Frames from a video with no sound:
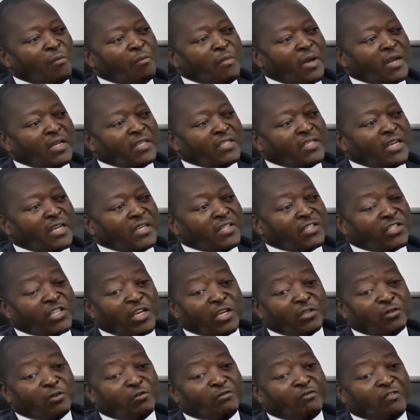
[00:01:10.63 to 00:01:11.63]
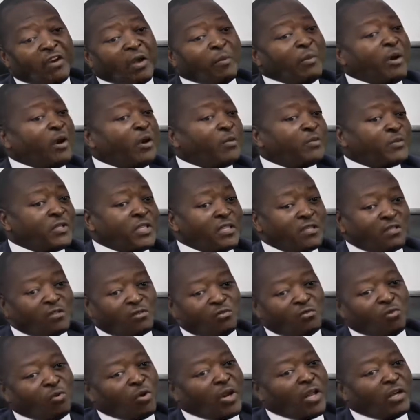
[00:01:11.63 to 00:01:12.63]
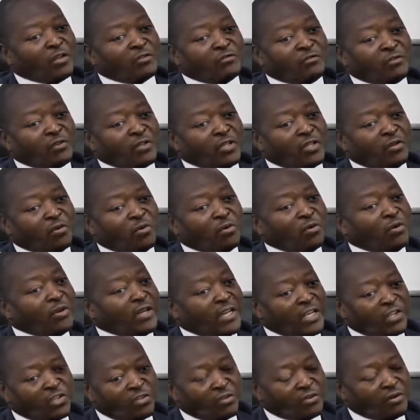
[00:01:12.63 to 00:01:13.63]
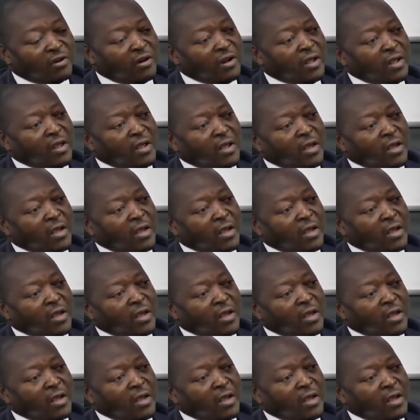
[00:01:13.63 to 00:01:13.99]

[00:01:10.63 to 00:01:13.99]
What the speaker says: manager in charge of fiber optics rollout for the whole nation.